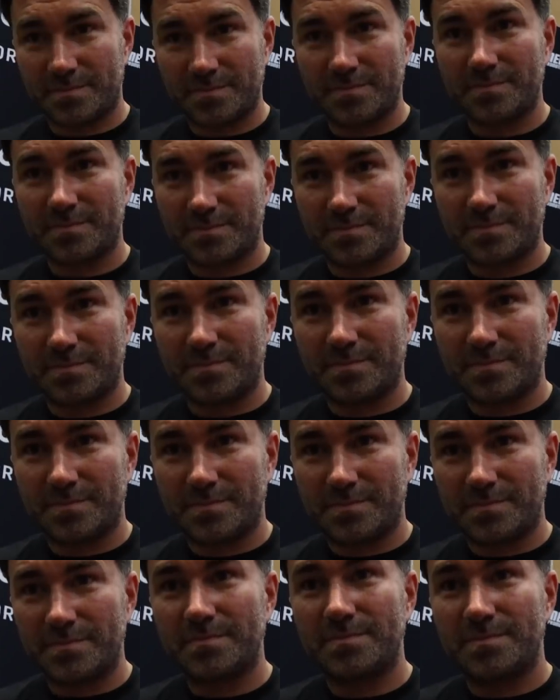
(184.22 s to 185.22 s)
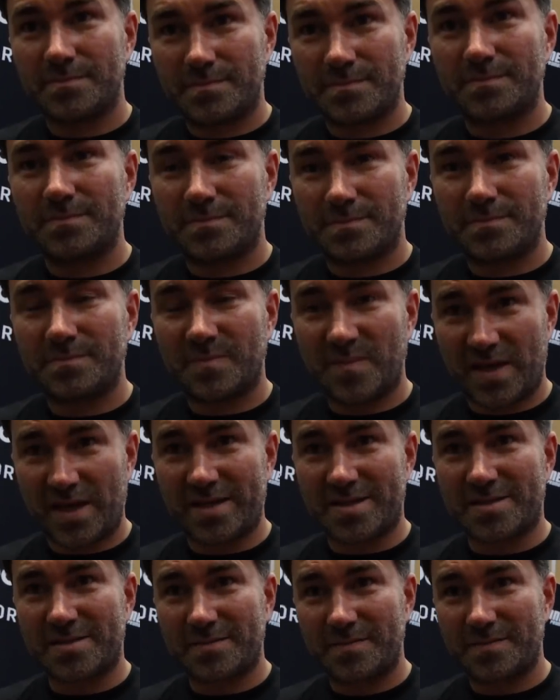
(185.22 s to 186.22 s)
obviously launched DAZN in Mexico.
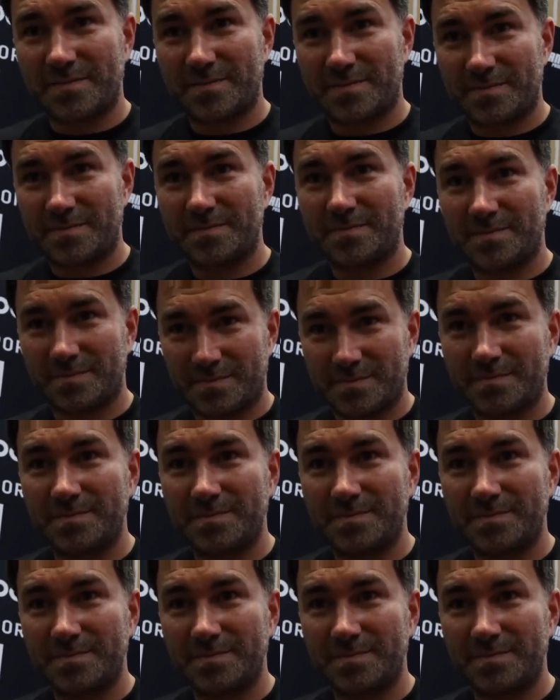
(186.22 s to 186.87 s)
Yes. 45